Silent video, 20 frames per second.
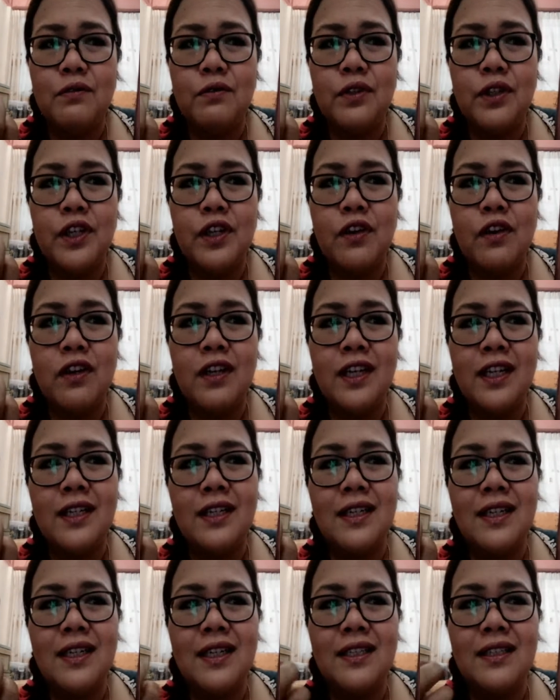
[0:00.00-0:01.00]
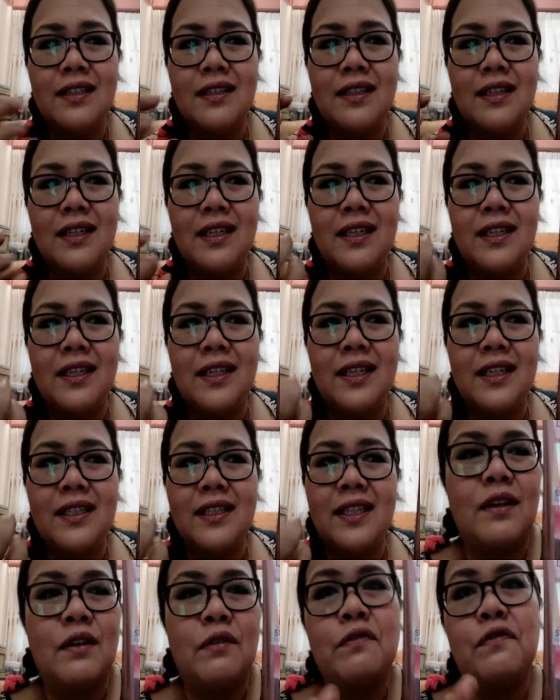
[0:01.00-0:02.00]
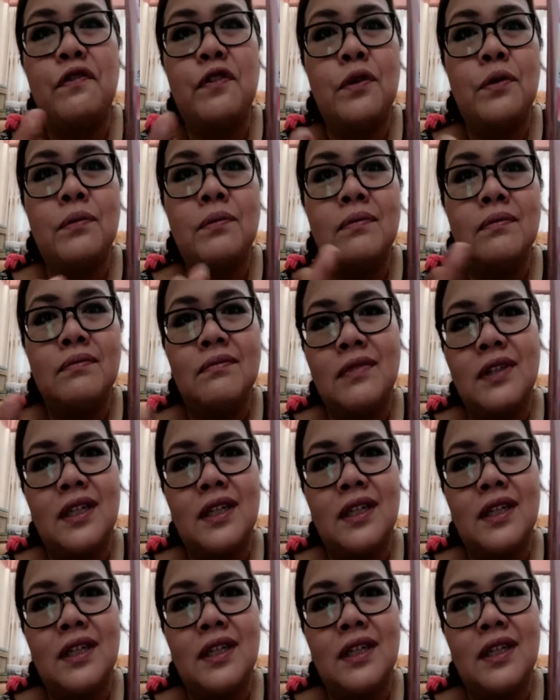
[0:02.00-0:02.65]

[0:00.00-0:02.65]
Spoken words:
What do you call it? Foam.